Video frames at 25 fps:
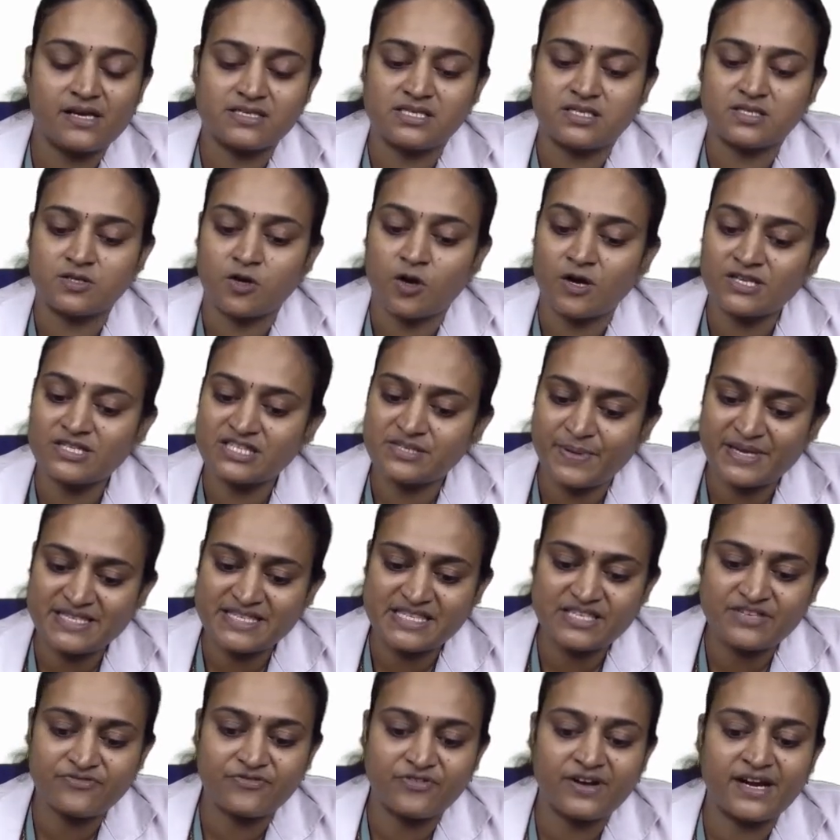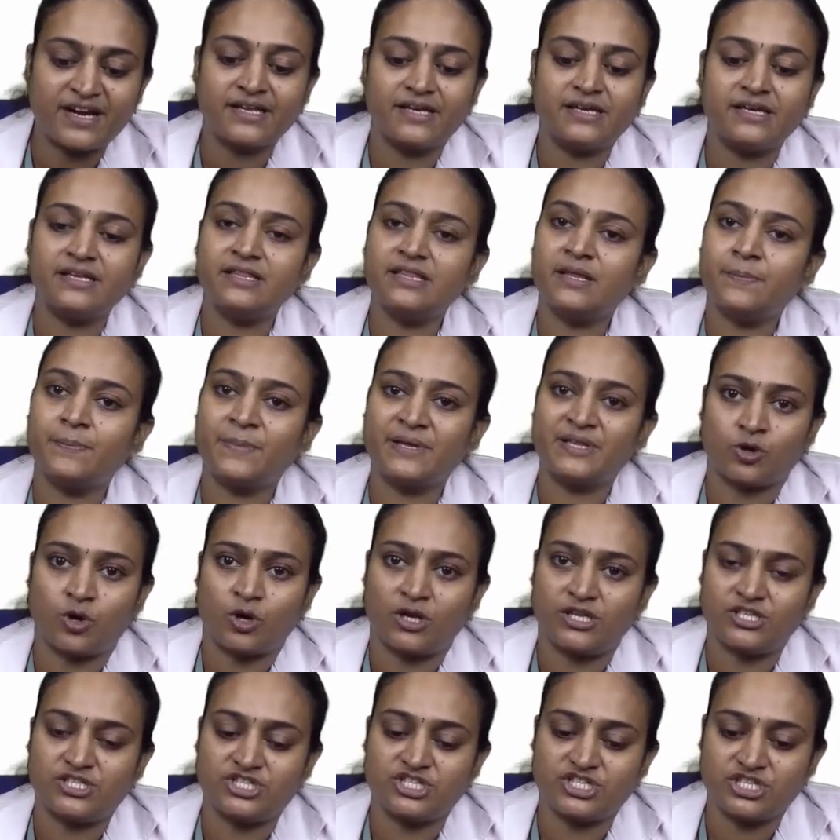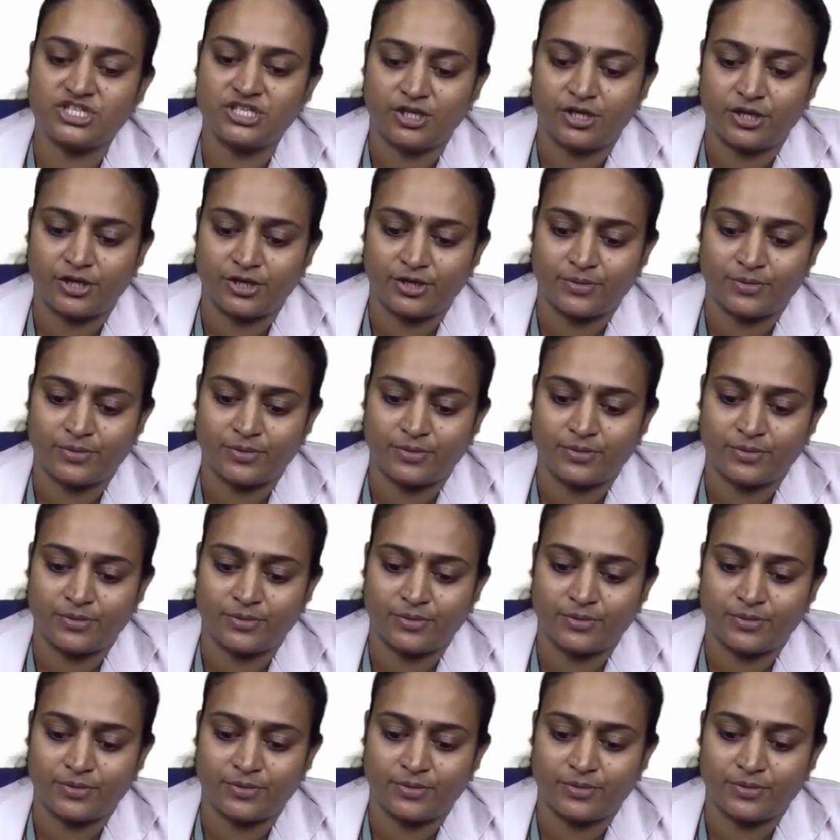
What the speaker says: is not specified in the pathology